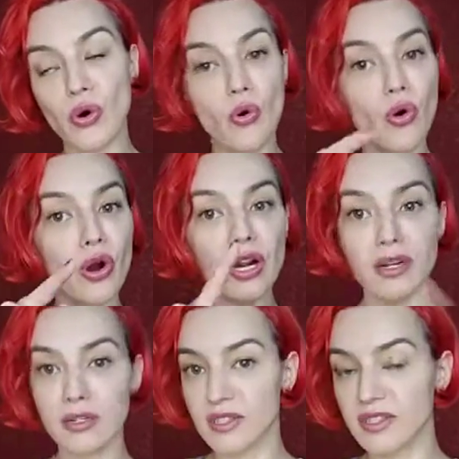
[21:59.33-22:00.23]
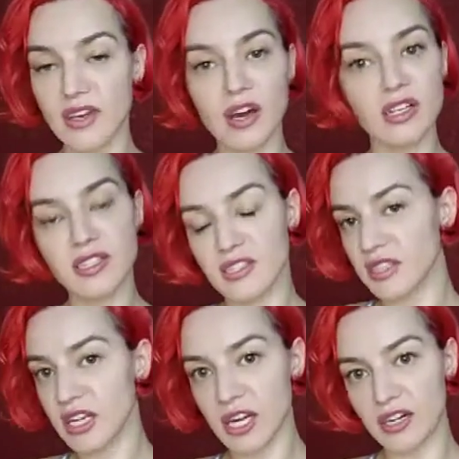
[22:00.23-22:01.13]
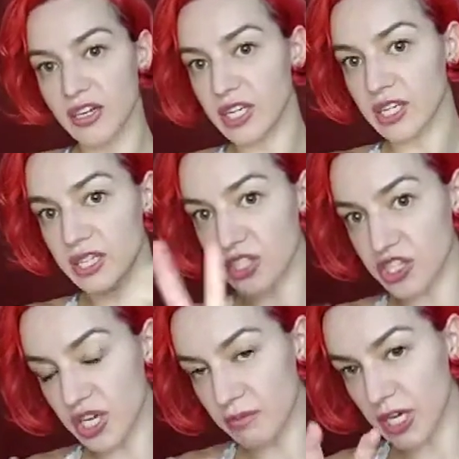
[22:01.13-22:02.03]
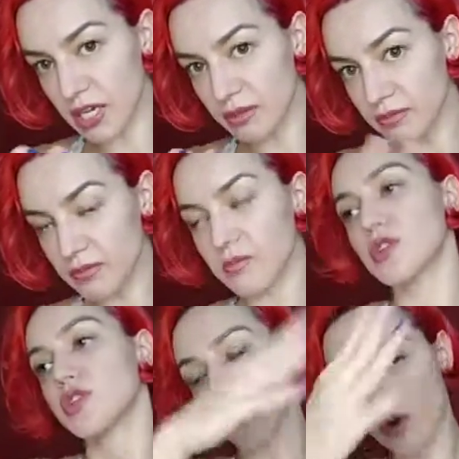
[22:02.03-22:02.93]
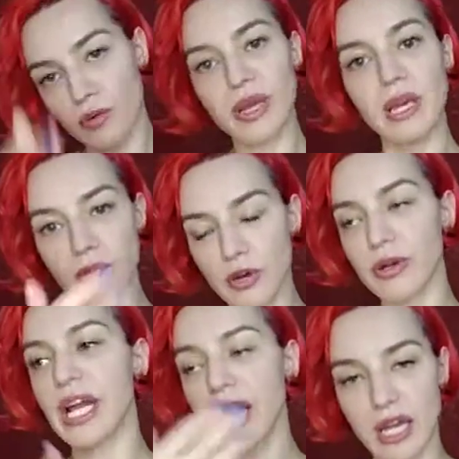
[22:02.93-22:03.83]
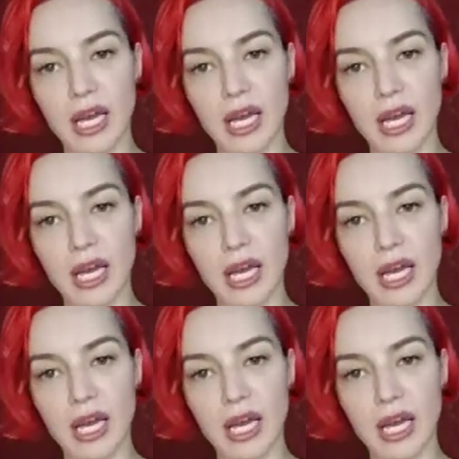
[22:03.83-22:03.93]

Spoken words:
or starts their career in the gymming. So maybe, okay,